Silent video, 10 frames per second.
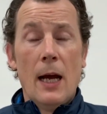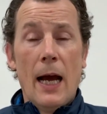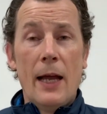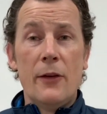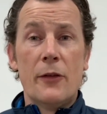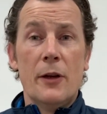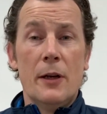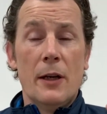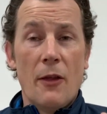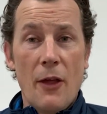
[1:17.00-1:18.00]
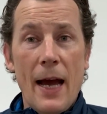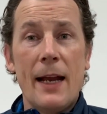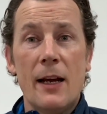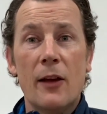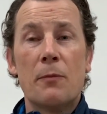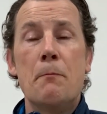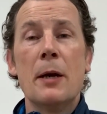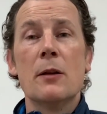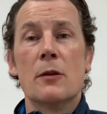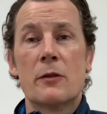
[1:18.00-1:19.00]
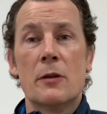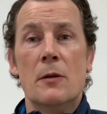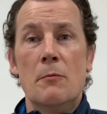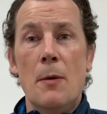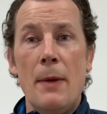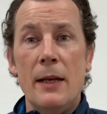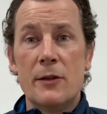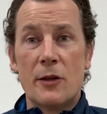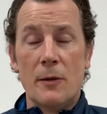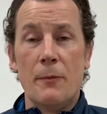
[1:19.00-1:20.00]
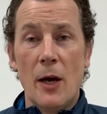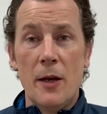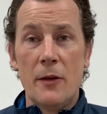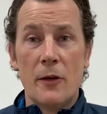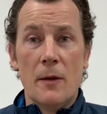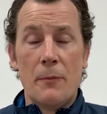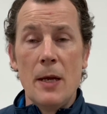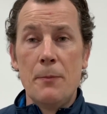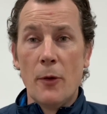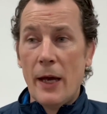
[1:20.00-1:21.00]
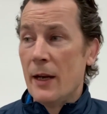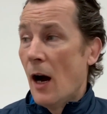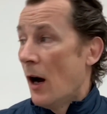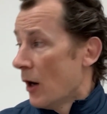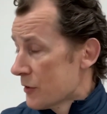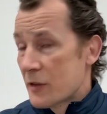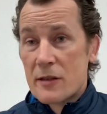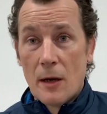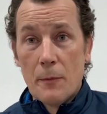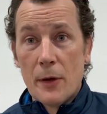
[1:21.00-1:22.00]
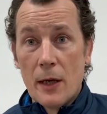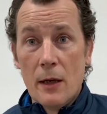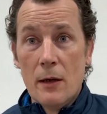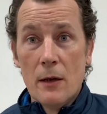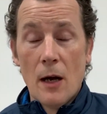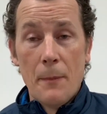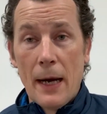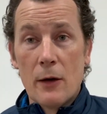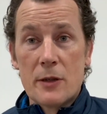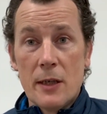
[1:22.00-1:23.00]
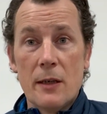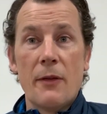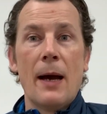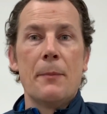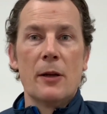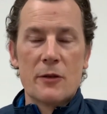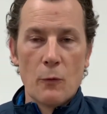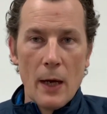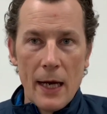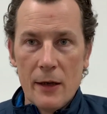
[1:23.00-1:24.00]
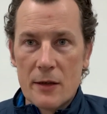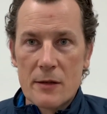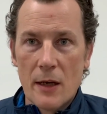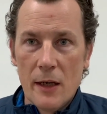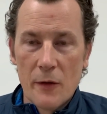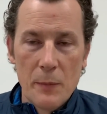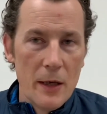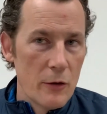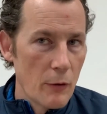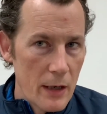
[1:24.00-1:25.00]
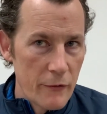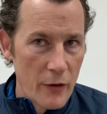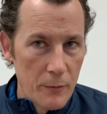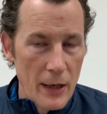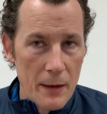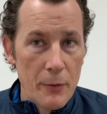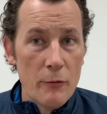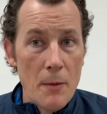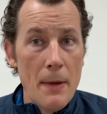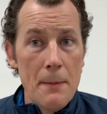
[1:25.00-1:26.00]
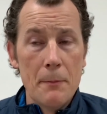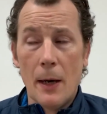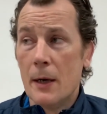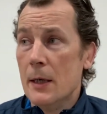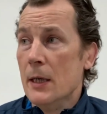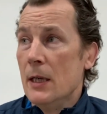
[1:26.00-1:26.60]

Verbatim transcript: And that has built momentum, and people then ask somebody about it. That builds awareness, and it's been great for the brand. But remember,